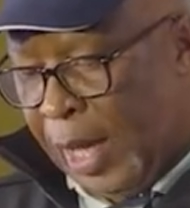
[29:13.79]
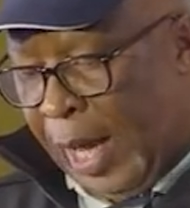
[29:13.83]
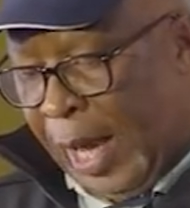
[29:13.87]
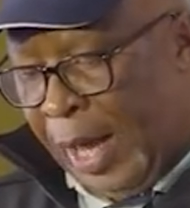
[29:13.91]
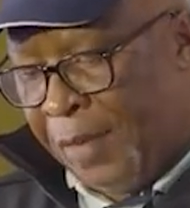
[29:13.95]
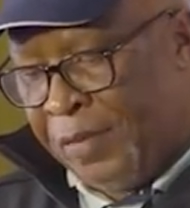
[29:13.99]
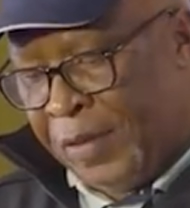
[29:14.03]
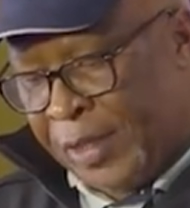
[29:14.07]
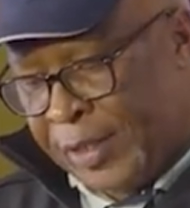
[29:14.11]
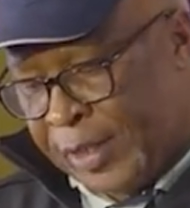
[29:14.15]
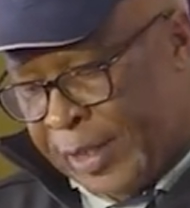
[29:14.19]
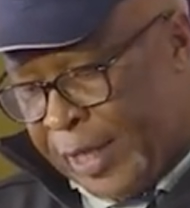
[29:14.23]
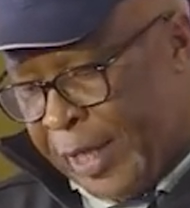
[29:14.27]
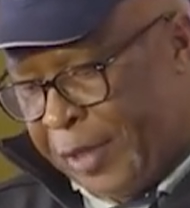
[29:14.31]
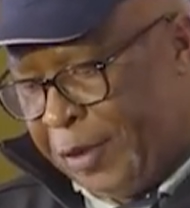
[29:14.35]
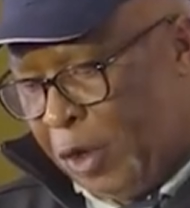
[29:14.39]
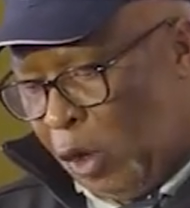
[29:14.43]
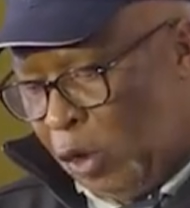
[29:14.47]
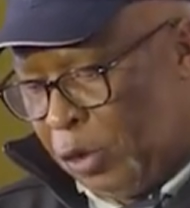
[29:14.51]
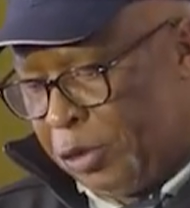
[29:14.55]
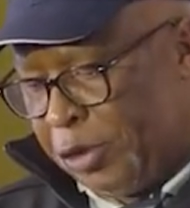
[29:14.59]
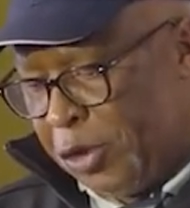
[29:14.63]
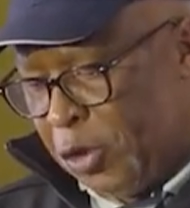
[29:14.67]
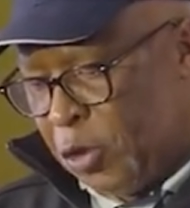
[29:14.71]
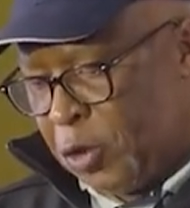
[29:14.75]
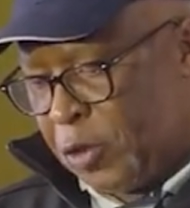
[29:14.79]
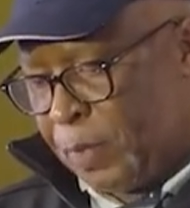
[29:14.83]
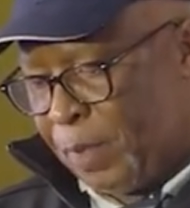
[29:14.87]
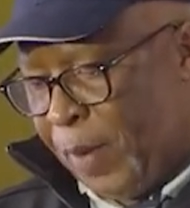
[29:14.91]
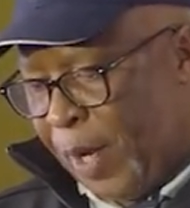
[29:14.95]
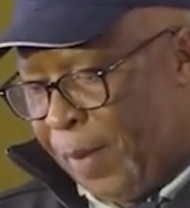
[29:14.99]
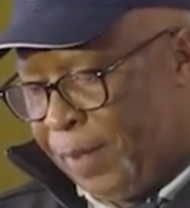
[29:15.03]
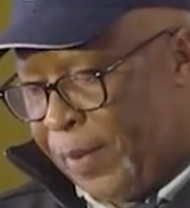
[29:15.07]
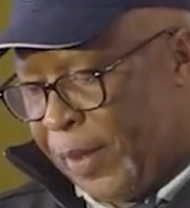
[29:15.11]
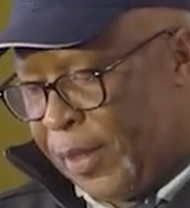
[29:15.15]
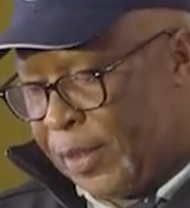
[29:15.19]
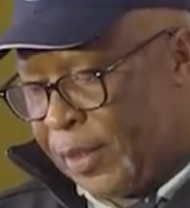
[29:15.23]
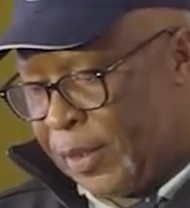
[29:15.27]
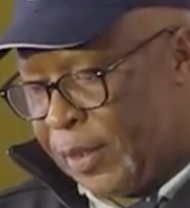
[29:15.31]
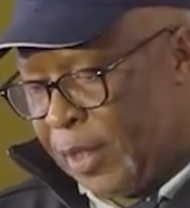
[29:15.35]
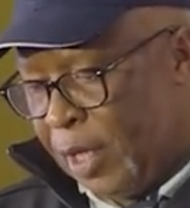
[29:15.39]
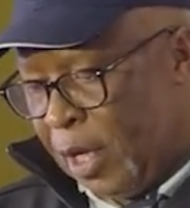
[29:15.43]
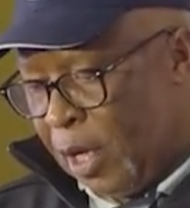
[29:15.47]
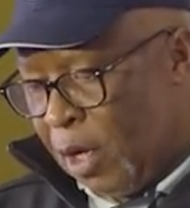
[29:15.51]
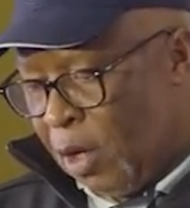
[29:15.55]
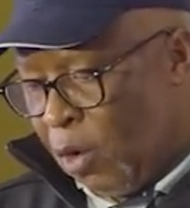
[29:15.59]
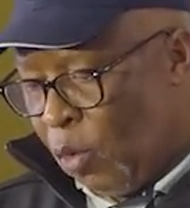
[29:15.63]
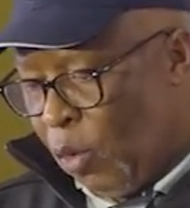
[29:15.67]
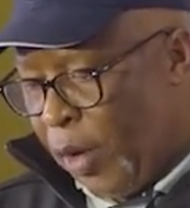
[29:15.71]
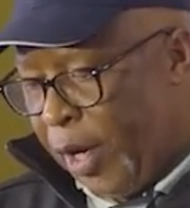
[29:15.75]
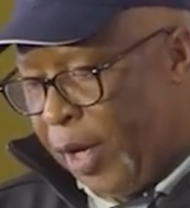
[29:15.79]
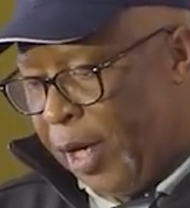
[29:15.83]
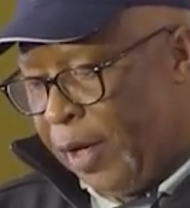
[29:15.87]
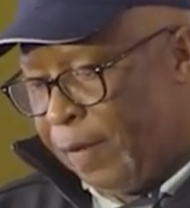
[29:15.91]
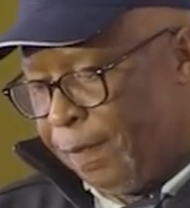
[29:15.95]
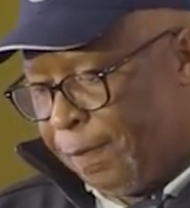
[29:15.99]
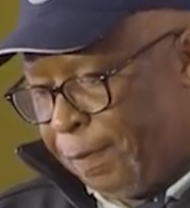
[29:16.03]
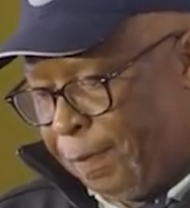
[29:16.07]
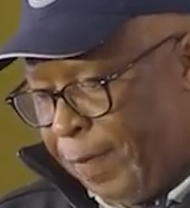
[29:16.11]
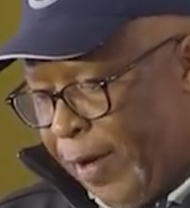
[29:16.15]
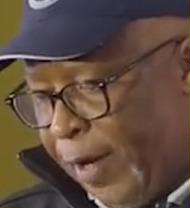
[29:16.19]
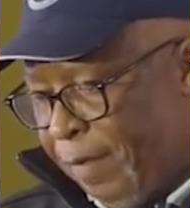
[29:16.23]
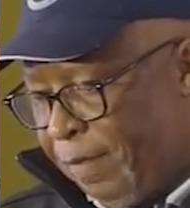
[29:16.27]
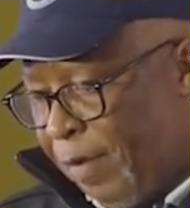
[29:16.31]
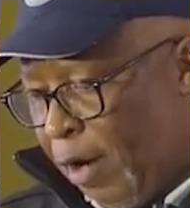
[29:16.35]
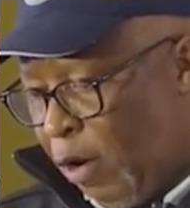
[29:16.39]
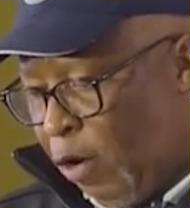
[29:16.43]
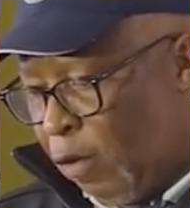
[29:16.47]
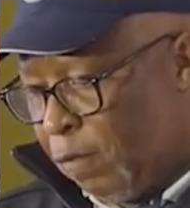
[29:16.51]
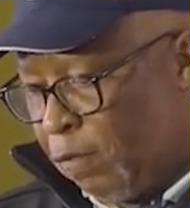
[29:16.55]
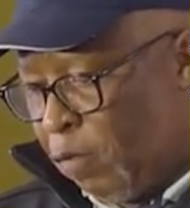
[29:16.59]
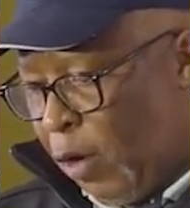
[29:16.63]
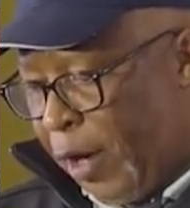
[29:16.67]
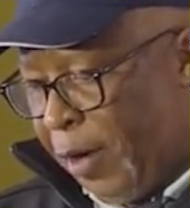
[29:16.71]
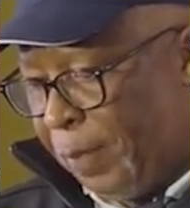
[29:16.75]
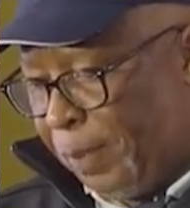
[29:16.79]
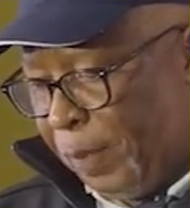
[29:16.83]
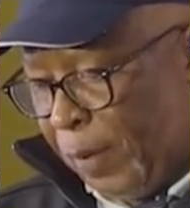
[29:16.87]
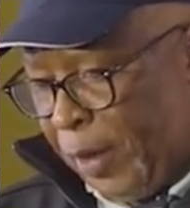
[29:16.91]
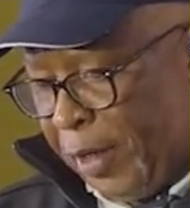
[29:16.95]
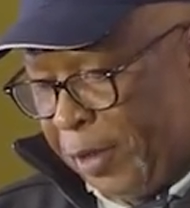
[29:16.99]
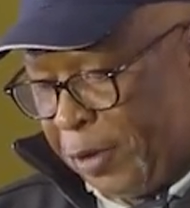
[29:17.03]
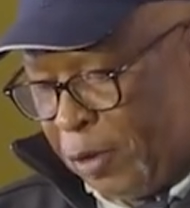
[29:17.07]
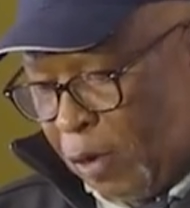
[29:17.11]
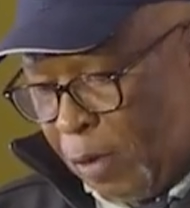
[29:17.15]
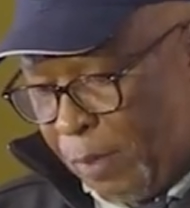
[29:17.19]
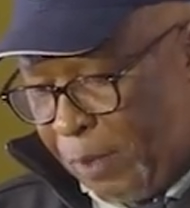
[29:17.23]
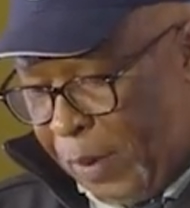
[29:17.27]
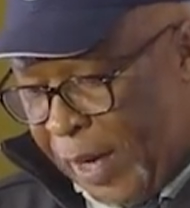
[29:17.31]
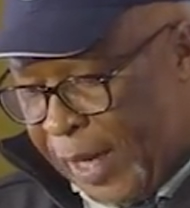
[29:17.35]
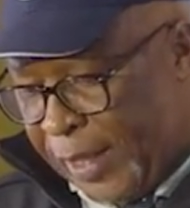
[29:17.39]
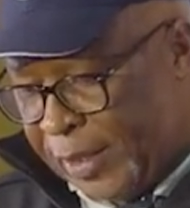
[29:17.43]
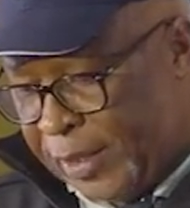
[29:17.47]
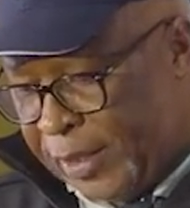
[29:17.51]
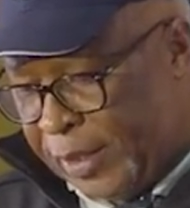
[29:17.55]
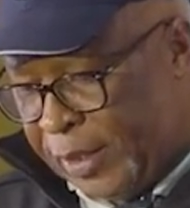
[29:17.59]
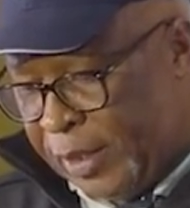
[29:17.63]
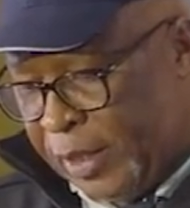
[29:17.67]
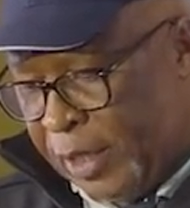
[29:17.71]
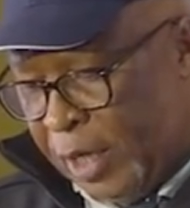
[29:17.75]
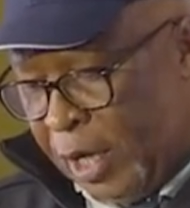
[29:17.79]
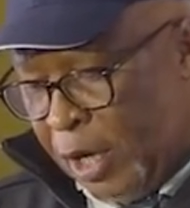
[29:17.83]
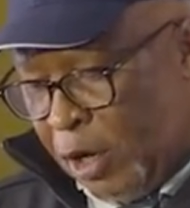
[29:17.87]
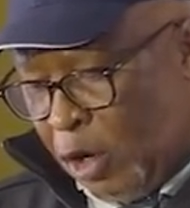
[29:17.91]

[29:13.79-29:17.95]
and the state-owned newspapers were in favor of one political party,